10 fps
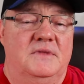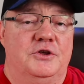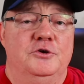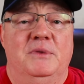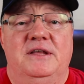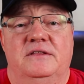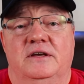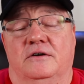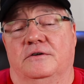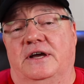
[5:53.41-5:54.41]
You may
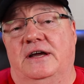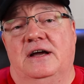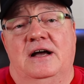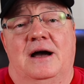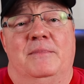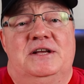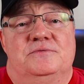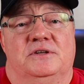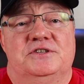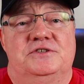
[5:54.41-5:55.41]
think, okay, I might as
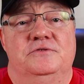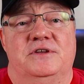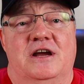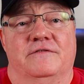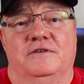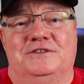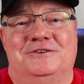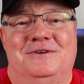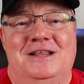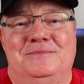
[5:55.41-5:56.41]
well just do the air
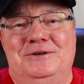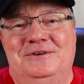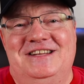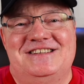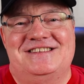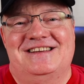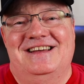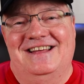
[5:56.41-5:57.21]
filter while I'm doing this.